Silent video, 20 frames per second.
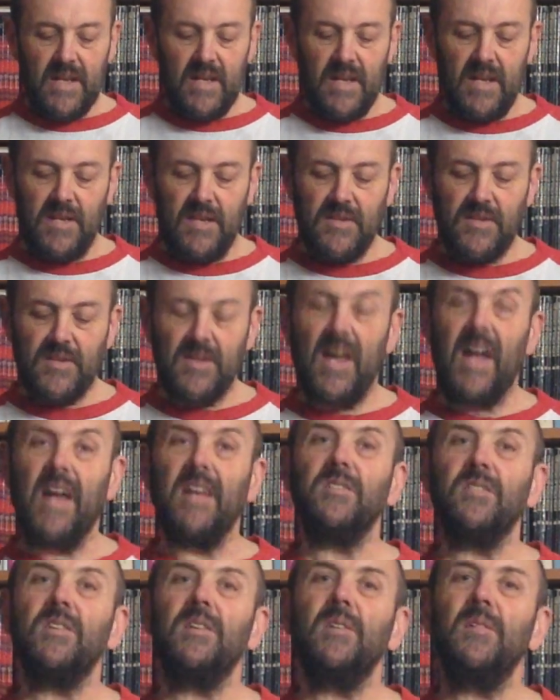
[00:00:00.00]
is
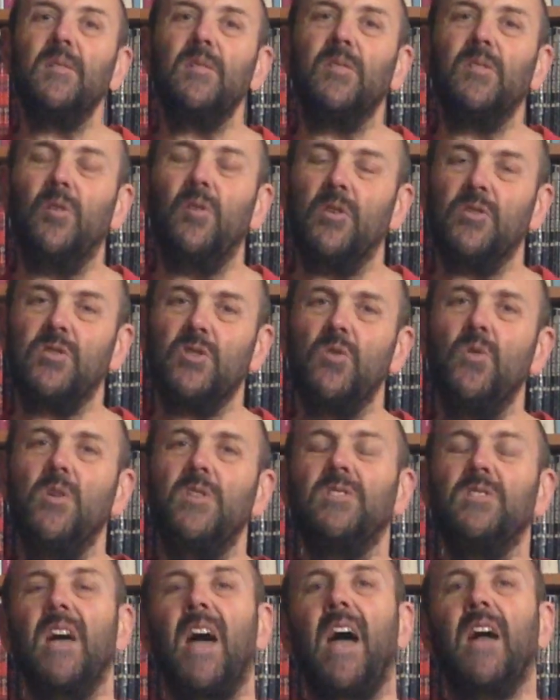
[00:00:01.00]
that there are two
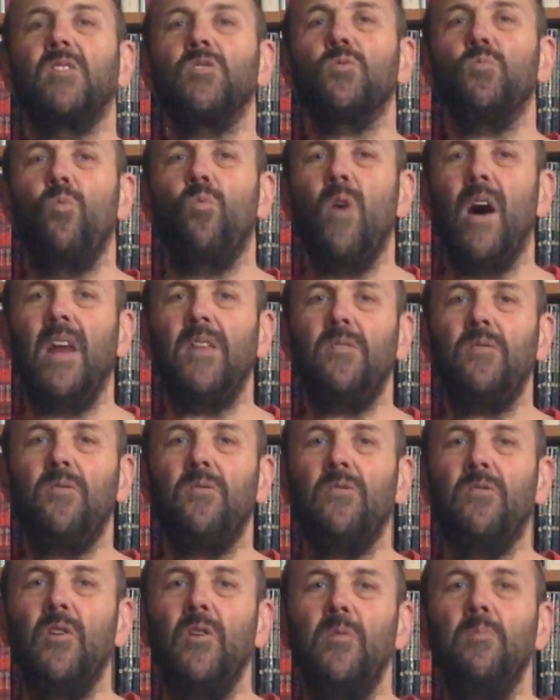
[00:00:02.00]
attacks, one
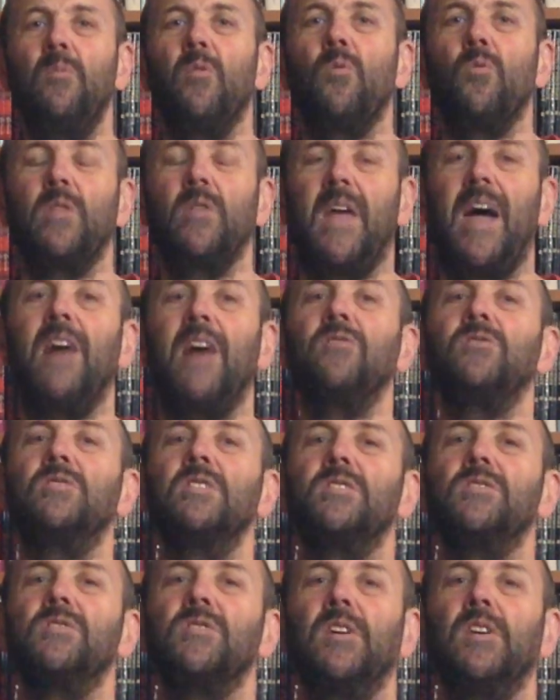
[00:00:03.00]
from without
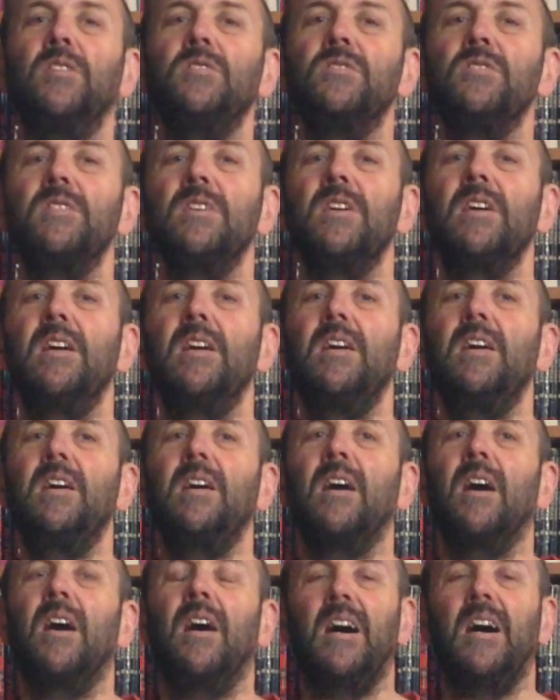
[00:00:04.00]
distance,
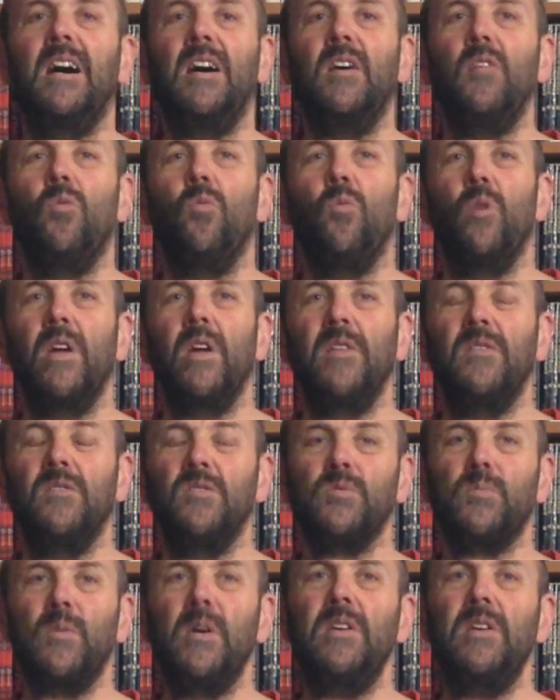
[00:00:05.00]
where the
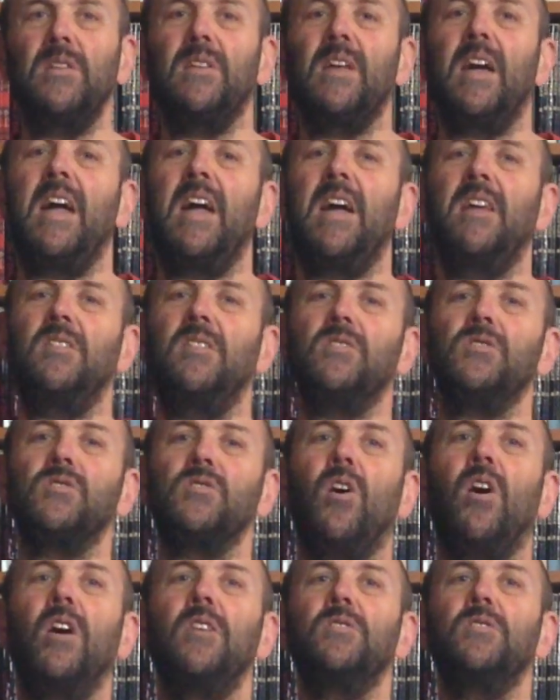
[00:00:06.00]
speed of the hand is
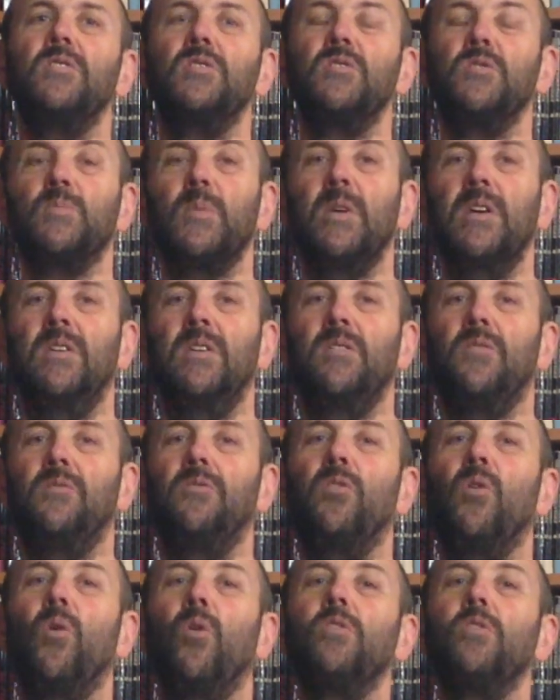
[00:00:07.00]
tied to the speed of
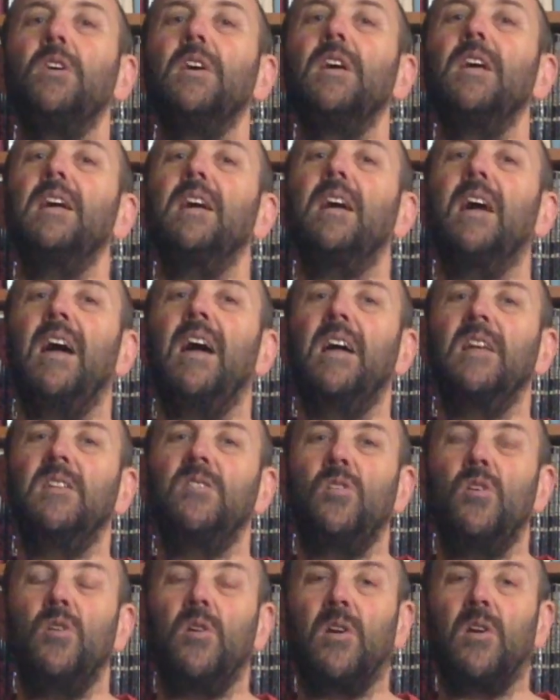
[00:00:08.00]
the foot,
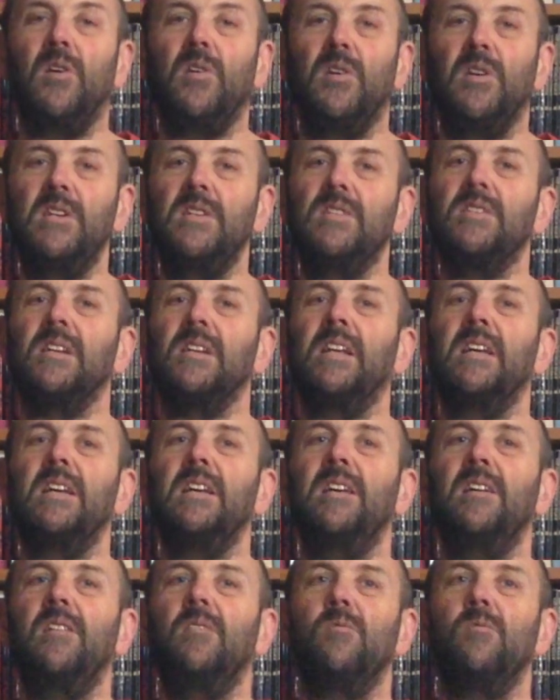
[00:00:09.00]
and you can
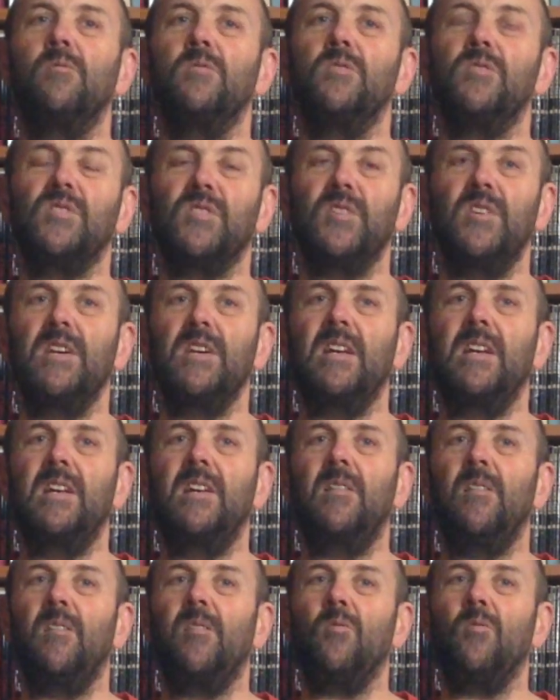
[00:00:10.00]
easily
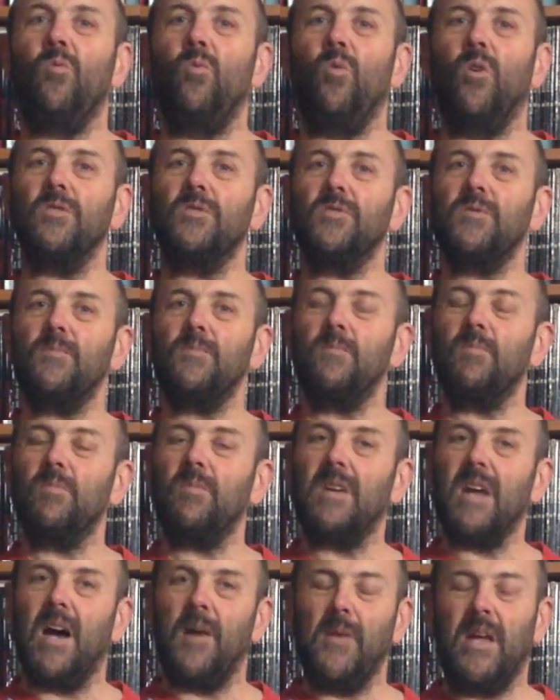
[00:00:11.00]
see what's
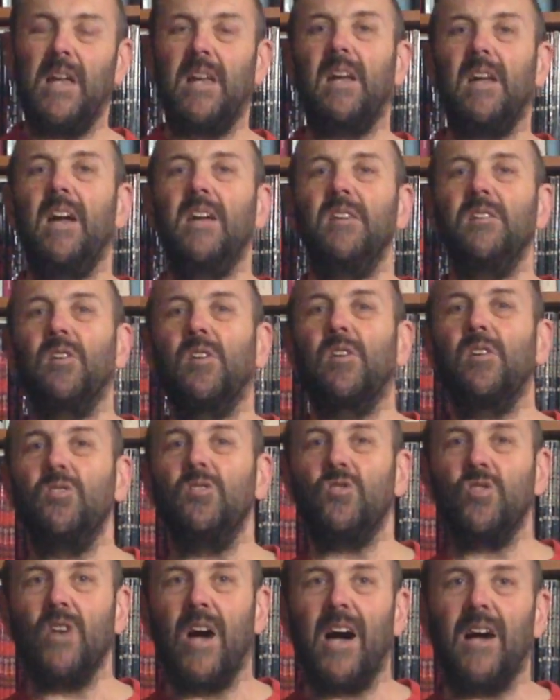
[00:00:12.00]
coming and you
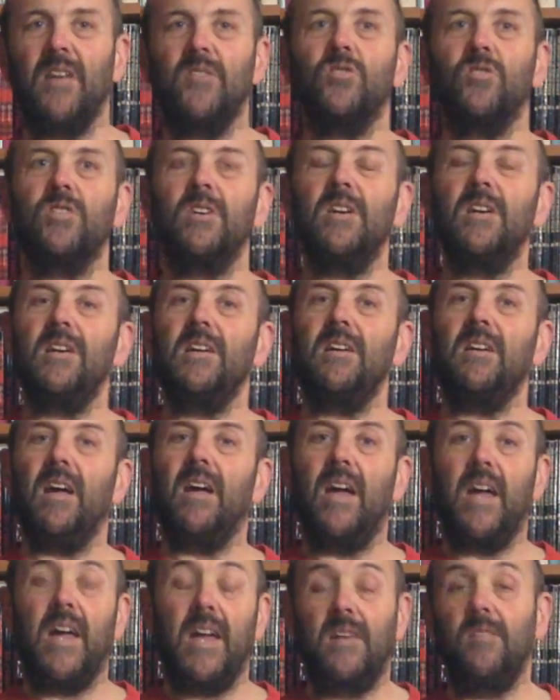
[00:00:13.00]
can judge
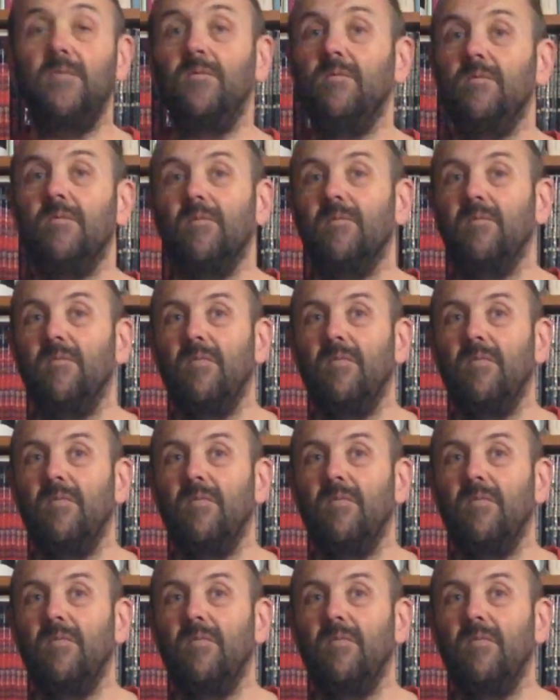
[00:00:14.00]
and